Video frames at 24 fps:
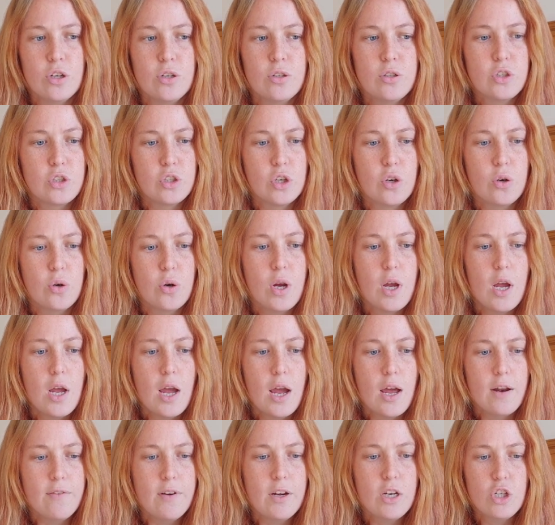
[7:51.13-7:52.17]
So
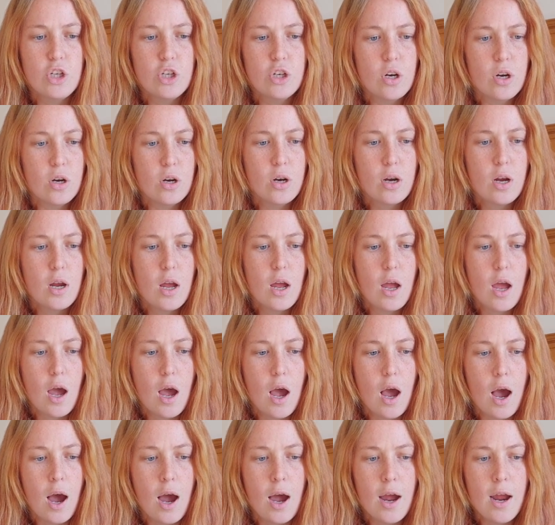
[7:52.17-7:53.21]
adventure,
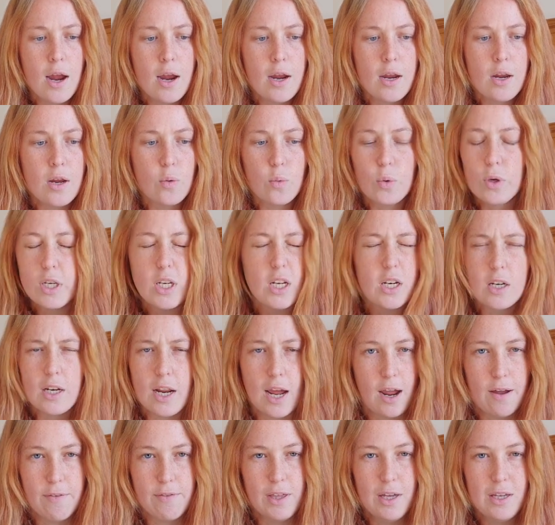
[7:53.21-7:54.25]
I we didn't
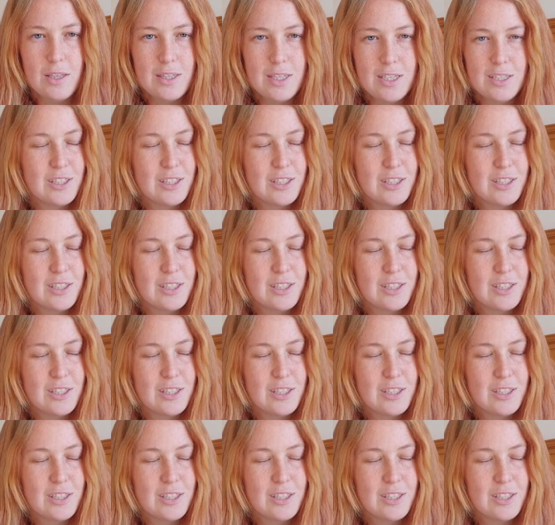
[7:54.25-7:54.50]
have that,